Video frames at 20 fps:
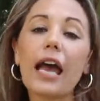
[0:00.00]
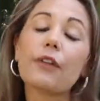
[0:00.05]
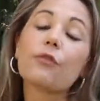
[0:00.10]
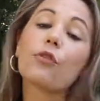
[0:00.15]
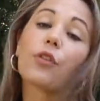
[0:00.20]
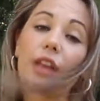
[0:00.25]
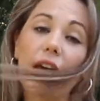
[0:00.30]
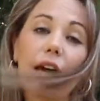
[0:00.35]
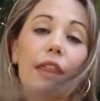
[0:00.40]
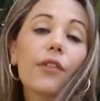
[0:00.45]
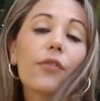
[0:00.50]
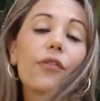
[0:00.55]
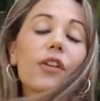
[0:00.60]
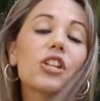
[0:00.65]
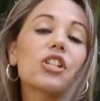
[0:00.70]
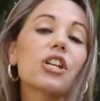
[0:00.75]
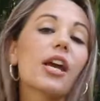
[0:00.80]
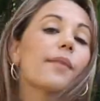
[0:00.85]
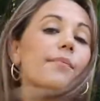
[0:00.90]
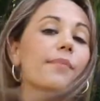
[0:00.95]
and for the other
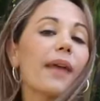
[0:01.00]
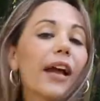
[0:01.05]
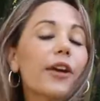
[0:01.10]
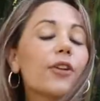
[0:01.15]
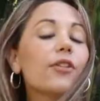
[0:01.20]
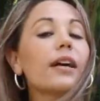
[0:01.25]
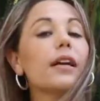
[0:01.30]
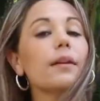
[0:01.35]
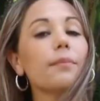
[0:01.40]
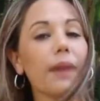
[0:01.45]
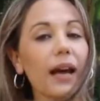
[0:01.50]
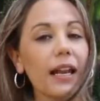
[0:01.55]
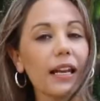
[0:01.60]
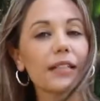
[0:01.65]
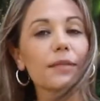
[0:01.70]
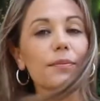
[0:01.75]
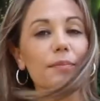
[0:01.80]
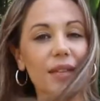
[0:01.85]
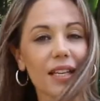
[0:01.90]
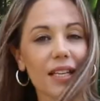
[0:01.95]
fish, a mackerel and
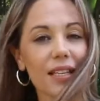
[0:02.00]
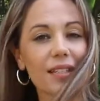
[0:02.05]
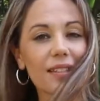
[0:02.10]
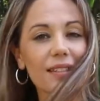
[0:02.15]
mullet mix.